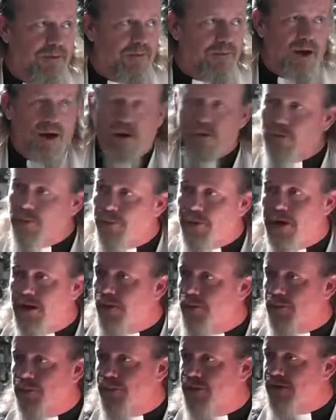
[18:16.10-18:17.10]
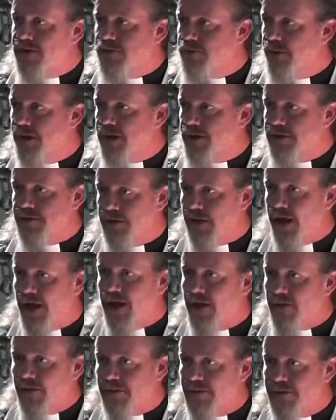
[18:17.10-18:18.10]
Why aren't we becoming peacemakers
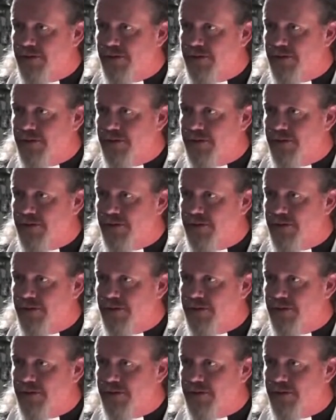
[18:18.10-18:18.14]
now?